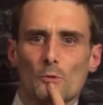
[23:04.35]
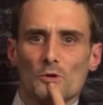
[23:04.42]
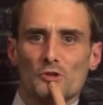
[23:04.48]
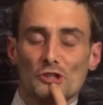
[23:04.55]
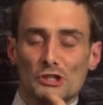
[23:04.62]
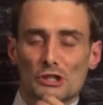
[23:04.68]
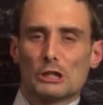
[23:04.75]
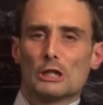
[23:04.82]
which
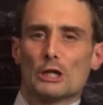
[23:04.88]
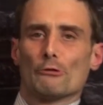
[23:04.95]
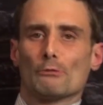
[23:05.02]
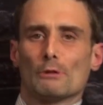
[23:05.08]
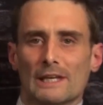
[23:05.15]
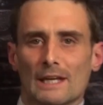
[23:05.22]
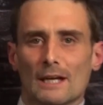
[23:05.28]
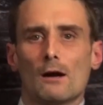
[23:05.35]

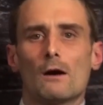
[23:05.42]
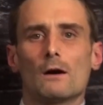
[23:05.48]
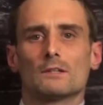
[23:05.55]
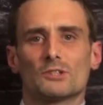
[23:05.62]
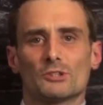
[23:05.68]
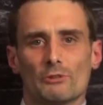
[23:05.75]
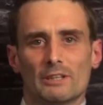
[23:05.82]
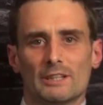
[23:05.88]
literally
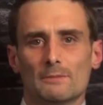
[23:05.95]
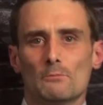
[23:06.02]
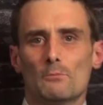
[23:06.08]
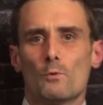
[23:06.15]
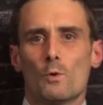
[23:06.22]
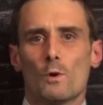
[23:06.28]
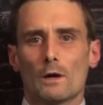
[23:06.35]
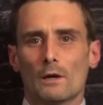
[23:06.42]
incarcerated
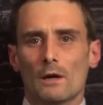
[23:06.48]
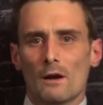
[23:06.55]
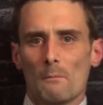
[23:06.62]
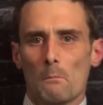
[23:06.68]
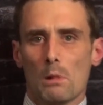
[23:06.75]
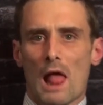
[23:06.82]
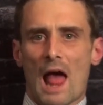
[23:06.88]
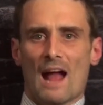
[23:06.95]
more
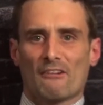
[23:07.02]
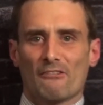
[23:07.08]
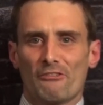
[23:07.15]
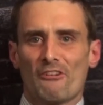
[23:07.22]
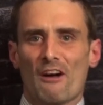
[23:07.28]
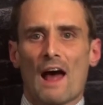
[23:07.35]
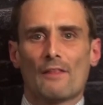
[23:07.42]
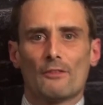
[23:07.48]
black
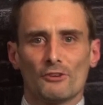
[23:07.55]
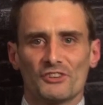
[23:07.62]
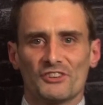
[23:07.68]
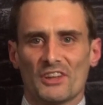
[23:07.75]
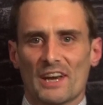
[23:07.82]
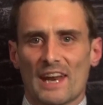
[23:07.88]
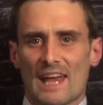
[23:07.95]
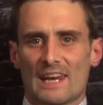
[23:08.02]
fathers
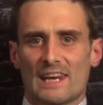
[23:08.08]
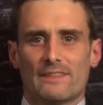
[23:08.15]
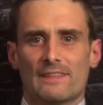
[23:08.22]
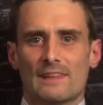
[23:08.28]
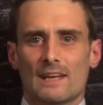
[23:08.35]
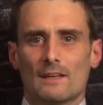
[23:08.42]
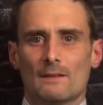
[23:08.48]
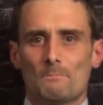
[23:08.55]
than
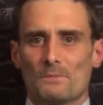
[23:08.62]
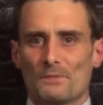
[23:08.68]
anything,